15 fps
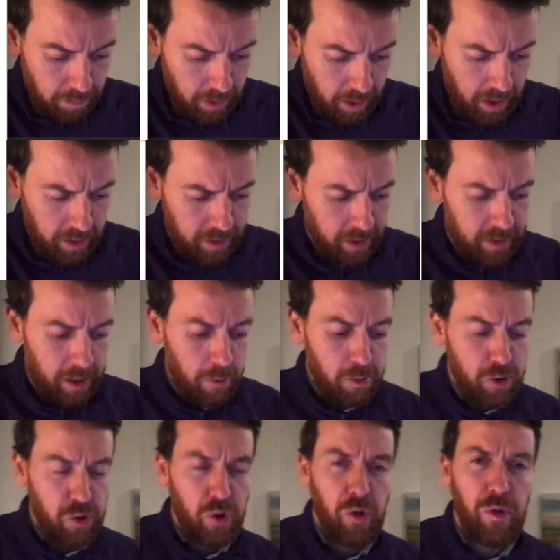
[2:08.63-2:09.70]
And I think that was
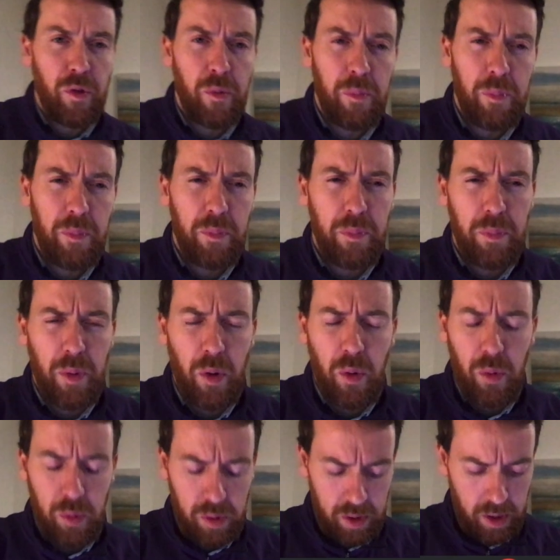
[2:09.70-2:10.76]
true for
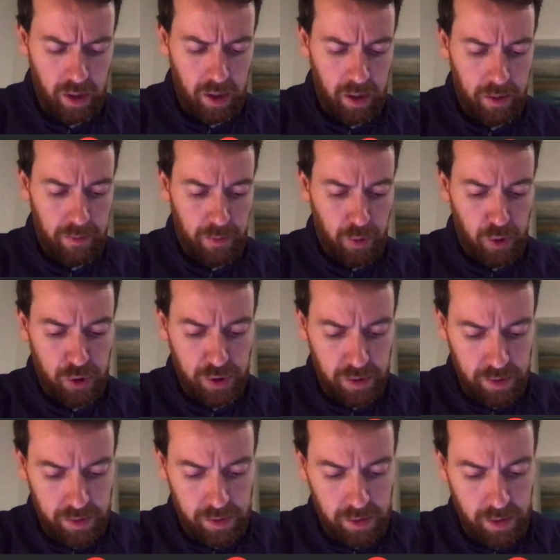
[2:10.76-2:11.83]
both
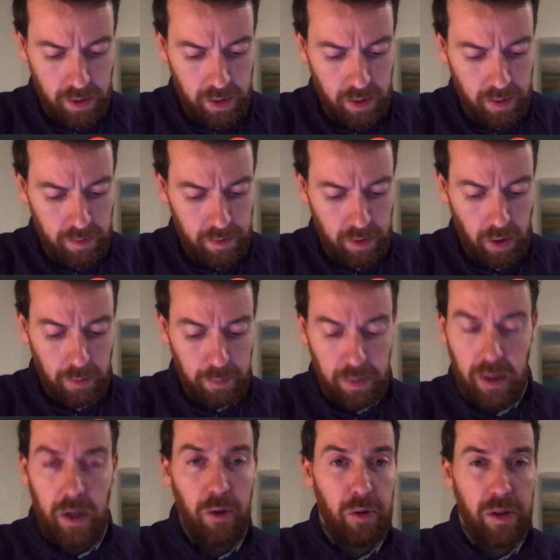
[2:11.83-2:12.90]
versions. Now,
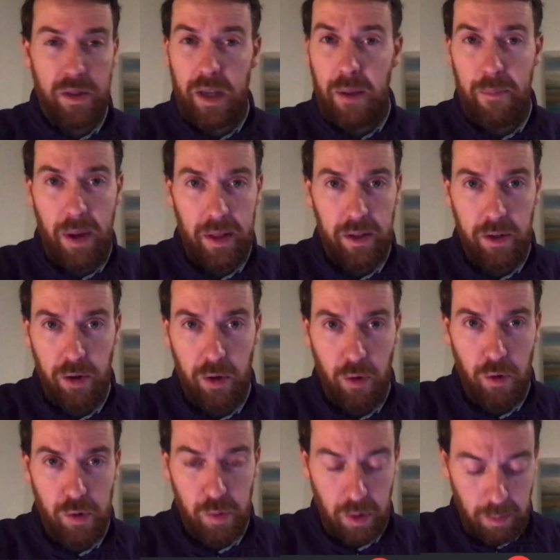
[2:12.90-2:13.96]
the same method of
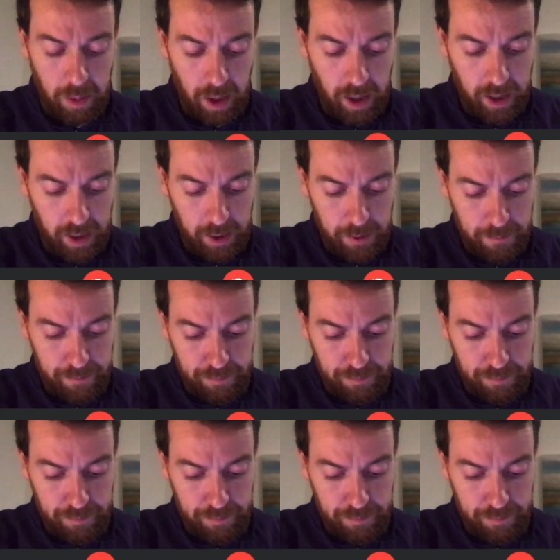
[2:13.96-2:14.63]
course will apply here.